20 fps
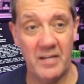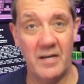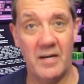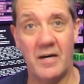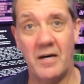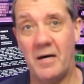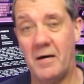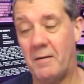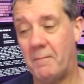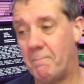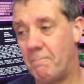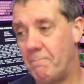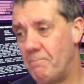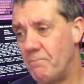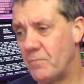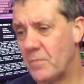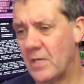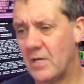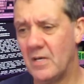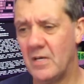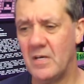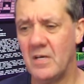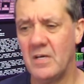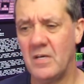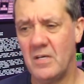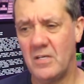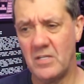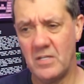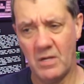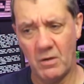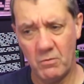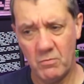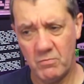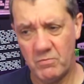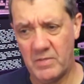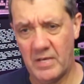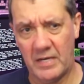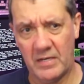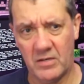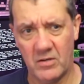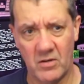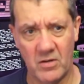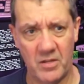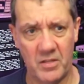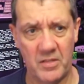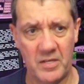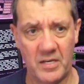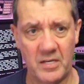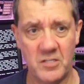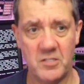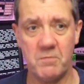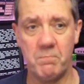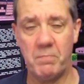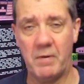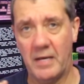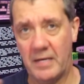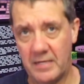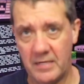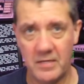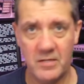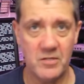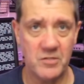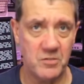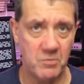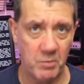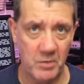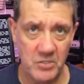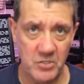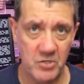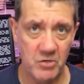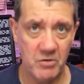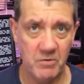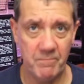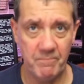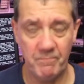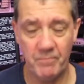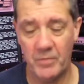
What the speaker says: That kind of thing, explaining the switcher.